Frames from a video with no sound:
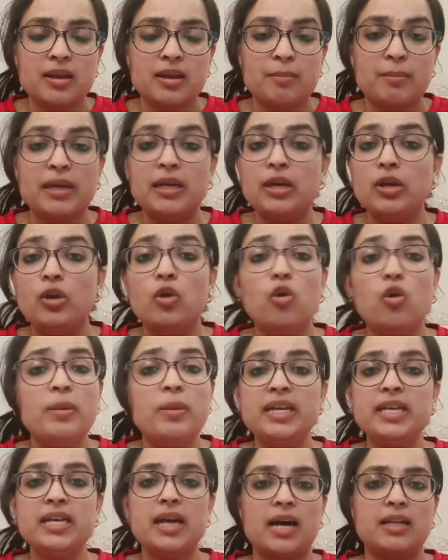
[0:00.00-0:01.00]
but
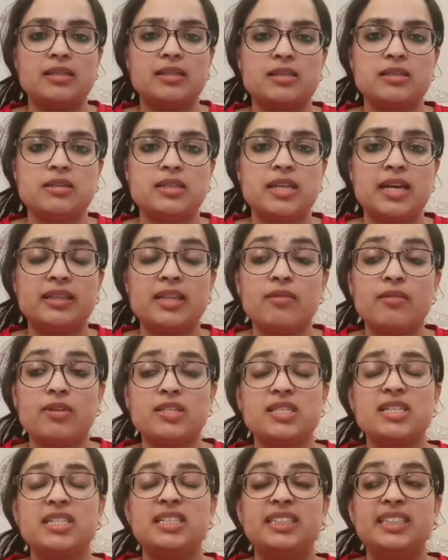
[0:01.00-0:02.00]
nobody answered, and there
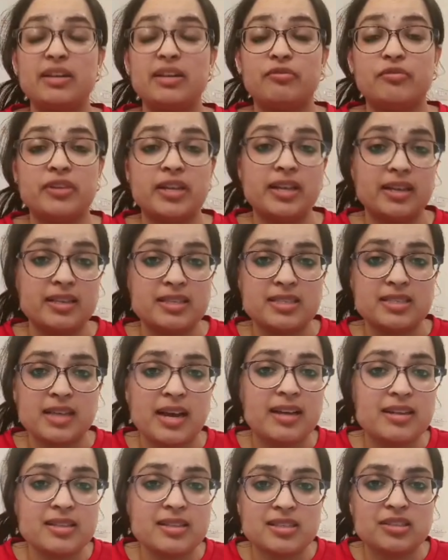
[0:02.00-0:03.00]
was a deafening
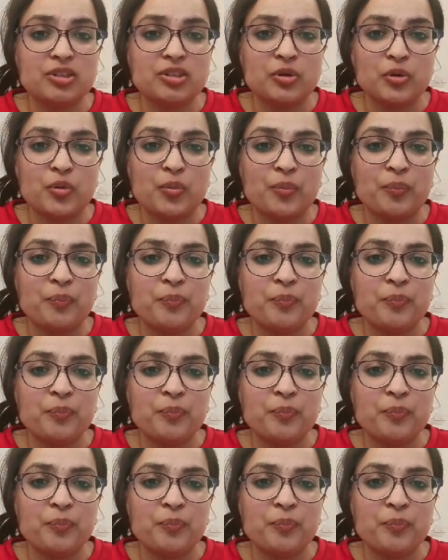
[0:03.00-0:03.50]
silence in the room.